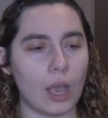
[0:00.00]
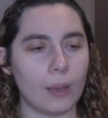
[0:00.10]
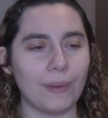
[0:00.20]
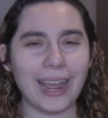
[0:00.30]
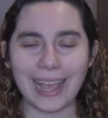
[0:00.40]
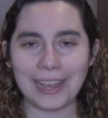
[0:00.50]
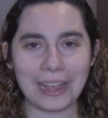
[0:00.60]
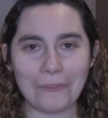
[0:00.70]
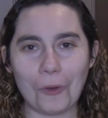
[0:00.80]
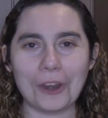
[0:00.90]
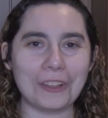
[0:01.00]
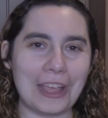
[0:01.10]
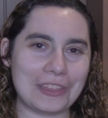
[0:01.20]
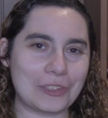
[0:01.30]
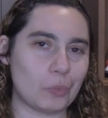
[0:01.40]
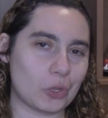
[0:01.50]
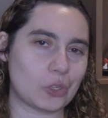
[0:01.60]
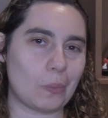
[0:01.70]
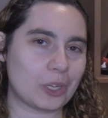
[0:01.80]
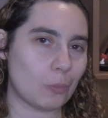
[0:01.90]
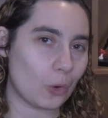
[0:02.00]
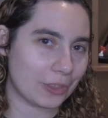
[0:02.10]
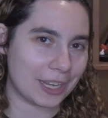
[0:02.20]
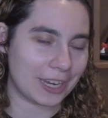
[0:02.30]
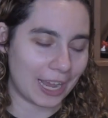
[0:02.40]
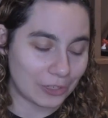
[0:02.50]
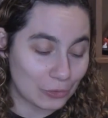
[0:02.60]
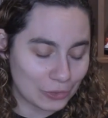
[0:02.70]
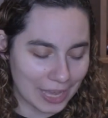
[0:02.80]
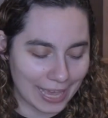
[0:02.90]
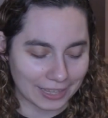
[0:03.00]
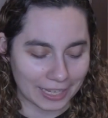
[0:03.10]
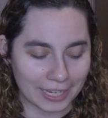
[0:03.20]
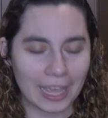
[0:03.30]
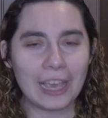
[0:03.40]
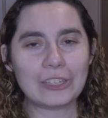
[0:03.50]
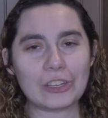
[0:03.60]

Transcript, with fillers: but I want to like this book so much more than I do, sadly.